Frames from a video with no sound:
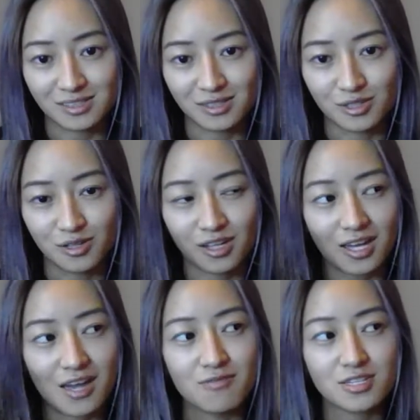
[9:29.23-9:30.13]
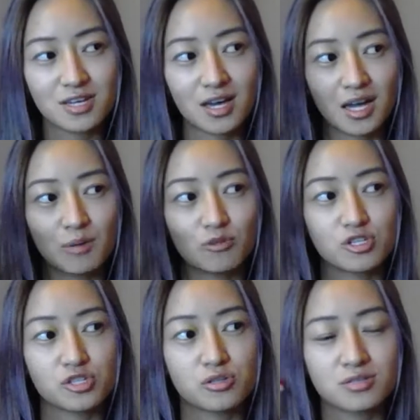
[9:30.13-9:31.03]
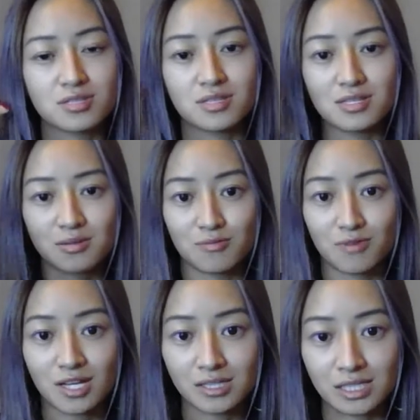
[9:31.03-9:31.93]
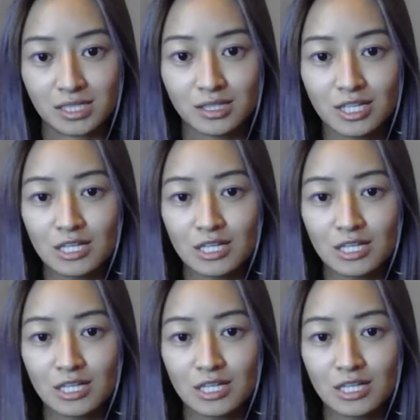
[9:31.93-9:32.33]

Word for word: You know, like every time we choose to see someone regularly,